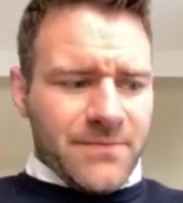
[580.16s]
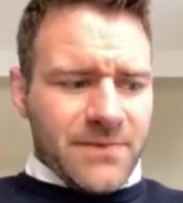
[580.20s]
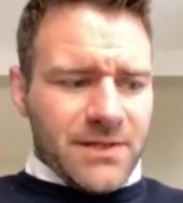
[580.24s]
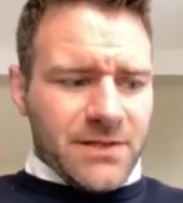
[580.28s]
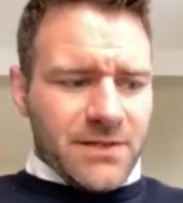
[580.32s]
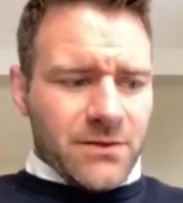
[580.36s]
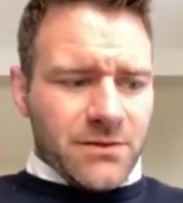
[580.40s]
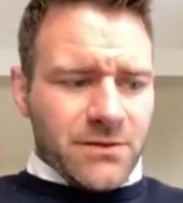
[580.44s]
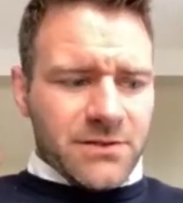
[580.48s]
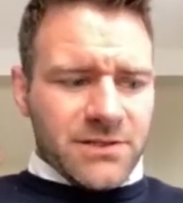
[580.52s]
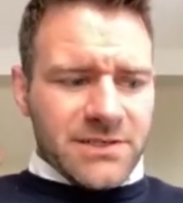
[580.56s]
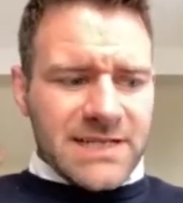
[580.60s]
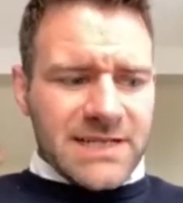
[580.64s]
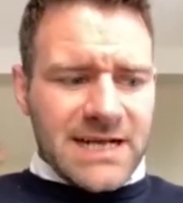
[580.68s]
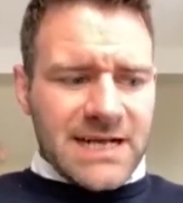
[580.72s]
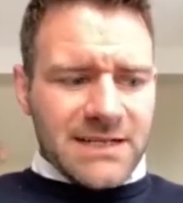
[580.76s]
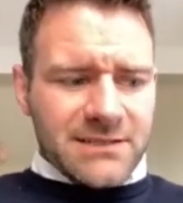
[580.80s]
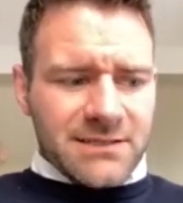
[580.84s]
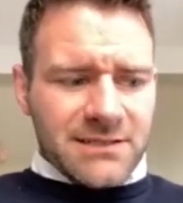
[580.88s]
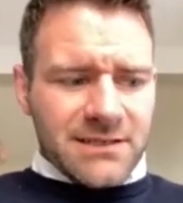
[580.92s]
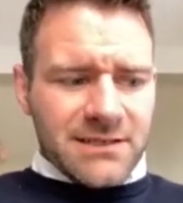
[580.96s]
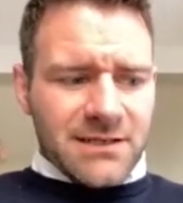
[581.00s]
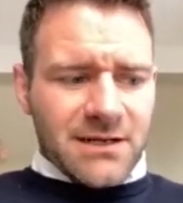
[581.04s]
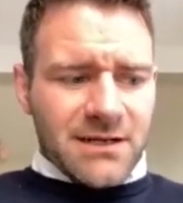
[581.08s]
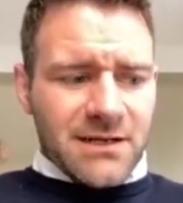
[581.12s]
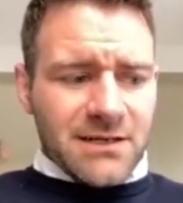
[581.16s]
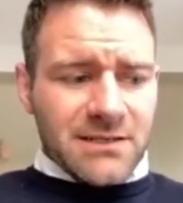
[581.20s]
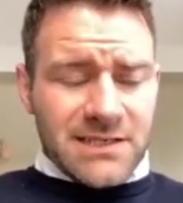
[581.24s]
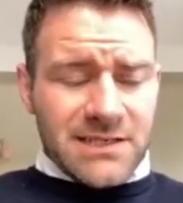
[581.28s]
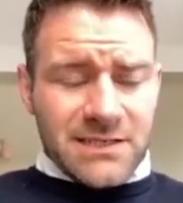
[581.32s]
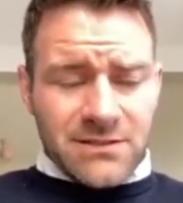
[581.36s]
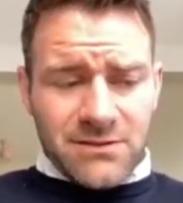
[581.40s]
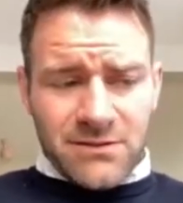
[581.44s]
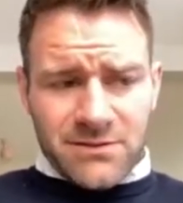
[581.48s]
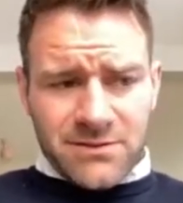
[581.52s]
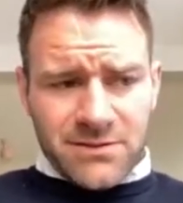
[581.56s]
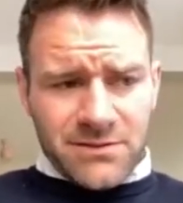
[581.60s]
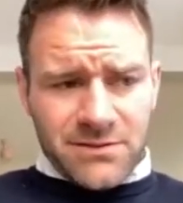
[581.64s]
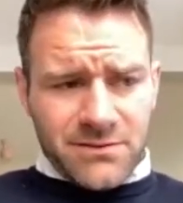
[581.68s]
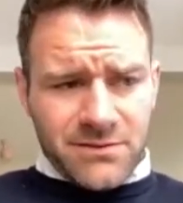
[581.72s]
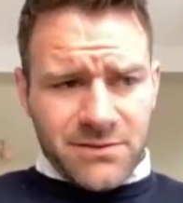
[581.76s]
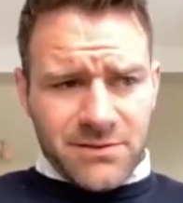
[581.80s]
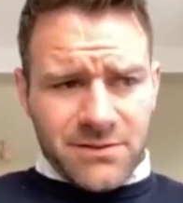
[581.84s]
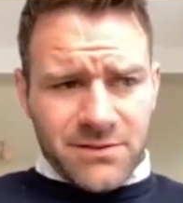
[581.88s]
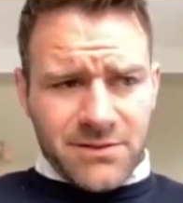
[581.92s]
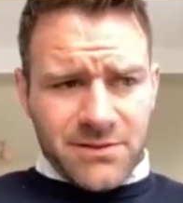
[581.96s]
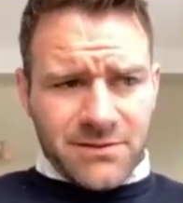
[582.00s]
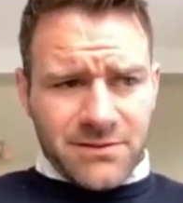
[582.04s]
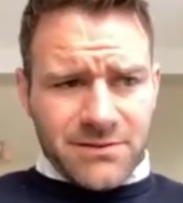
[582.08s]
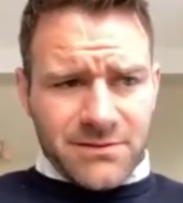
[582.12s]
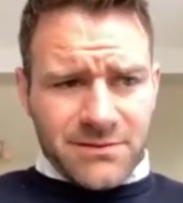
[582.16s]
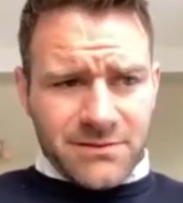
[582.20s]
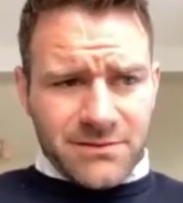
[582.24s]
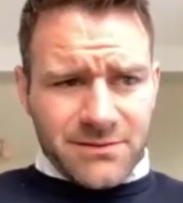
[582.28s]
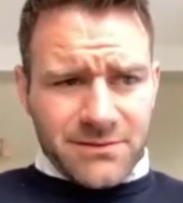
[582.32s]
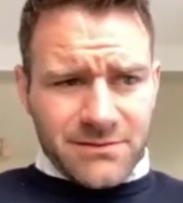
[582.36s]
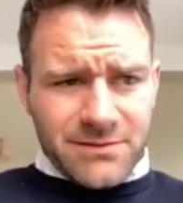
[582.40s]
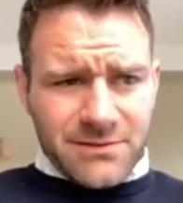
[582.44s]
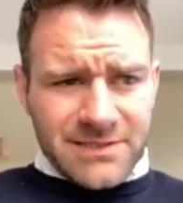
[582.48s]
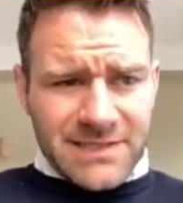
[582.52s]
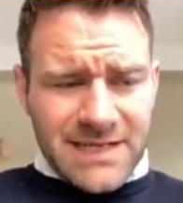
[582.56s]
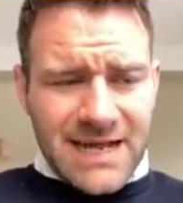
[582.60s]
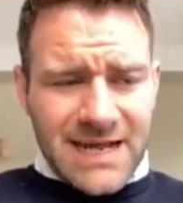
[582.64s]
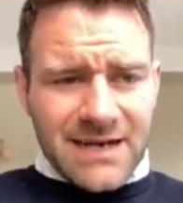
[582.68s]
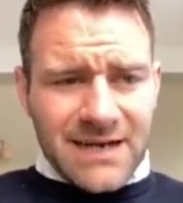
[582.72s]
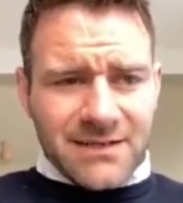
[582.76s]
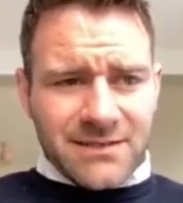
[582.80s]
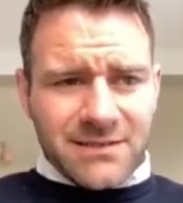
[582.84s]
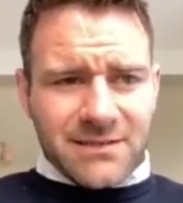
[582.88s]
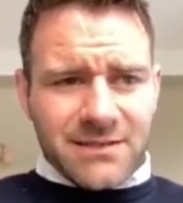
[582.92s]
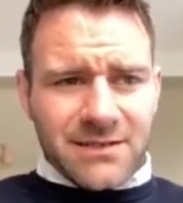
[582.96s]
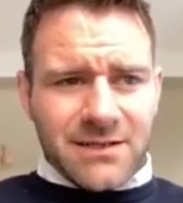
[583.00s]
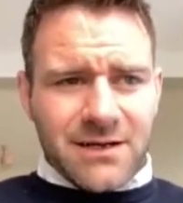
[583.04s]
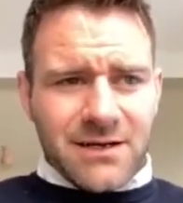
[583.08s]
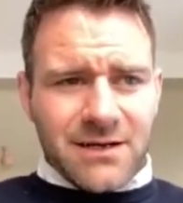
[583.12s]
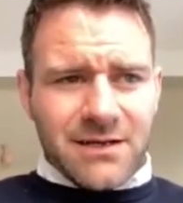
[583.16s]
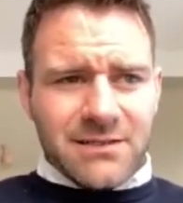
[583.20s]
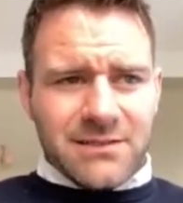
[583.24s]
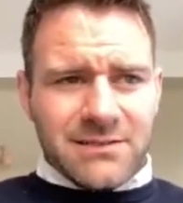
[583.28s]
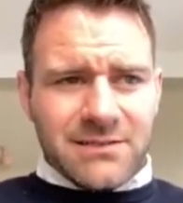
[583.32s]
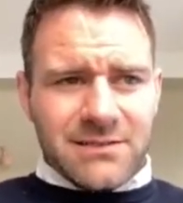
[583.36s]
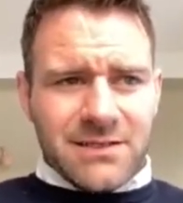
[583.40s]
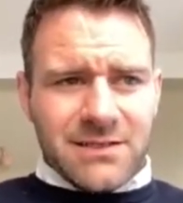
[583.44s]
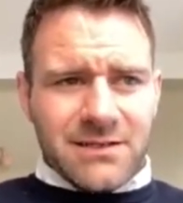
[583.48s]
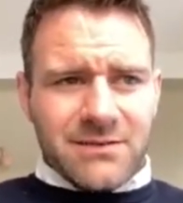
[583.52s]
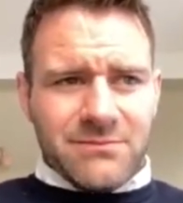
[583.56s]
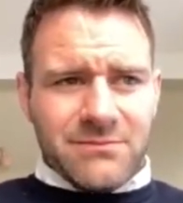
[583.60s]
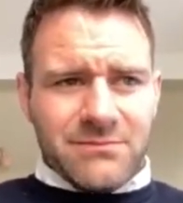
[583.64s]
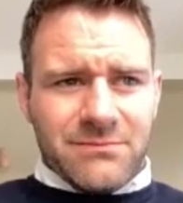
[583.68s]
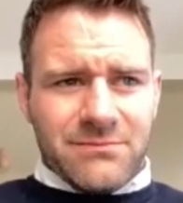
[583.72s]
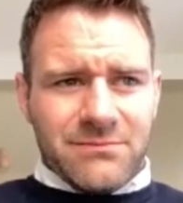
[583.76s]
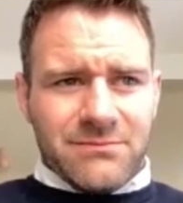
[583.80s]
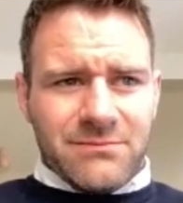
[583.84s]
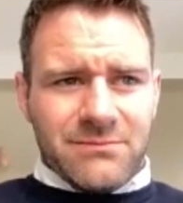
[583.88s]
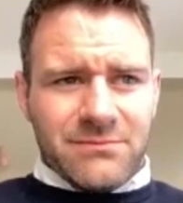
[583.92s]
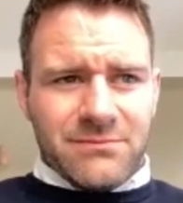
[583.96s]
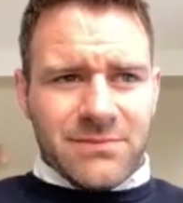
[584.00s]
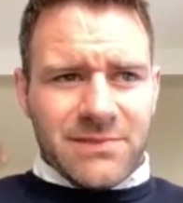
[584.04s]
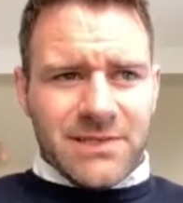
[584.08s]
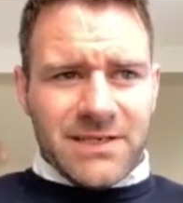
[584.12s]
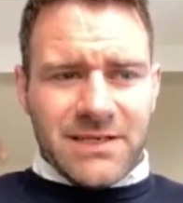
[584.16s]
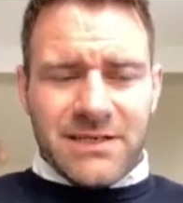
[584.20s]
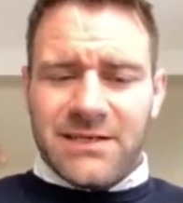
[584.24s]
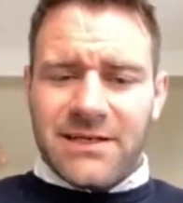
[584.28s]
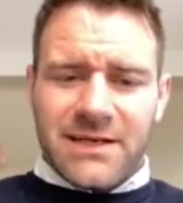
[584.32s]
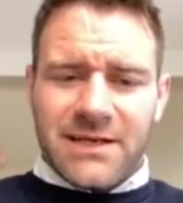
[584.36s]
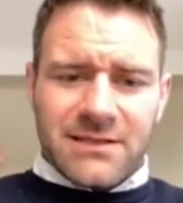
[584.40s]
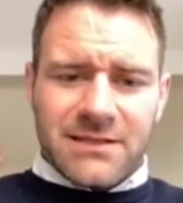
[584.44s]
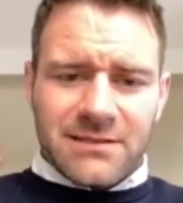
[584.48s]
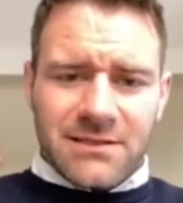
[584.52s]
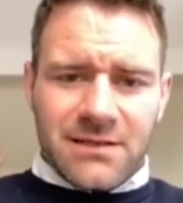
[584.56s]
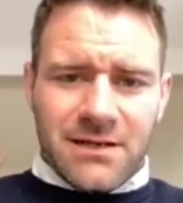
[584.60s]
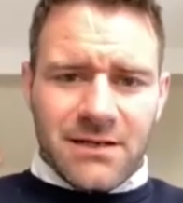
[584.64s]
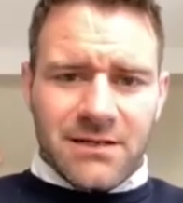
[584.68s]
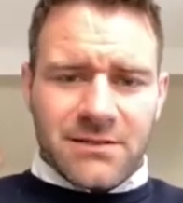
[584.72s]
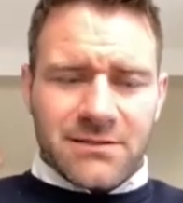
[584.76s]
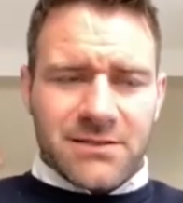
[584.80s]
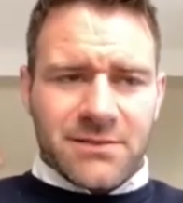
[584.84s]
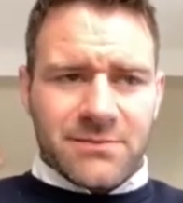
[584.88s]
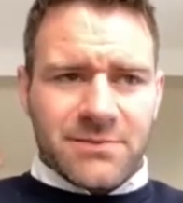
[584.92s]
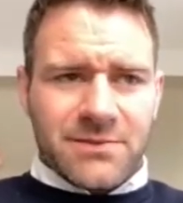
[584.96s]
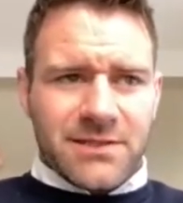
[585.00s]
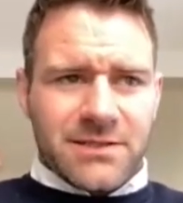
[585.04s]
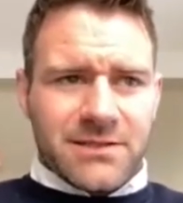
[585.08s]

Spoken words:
other talented guys, and also other talented guys that didn't get scholarships.